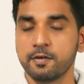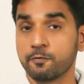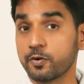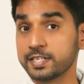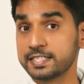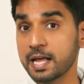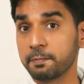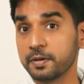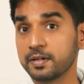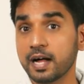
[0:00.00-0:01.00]
For
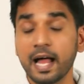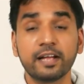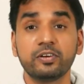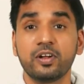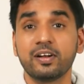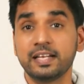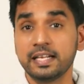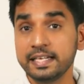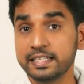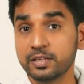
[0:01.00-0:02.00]
example, I could not
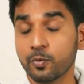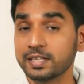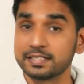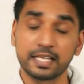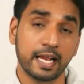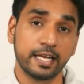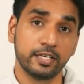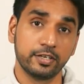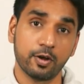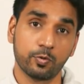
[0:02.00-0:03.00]
delete the ones that I
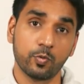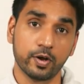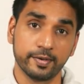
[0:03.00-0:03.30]
did not want.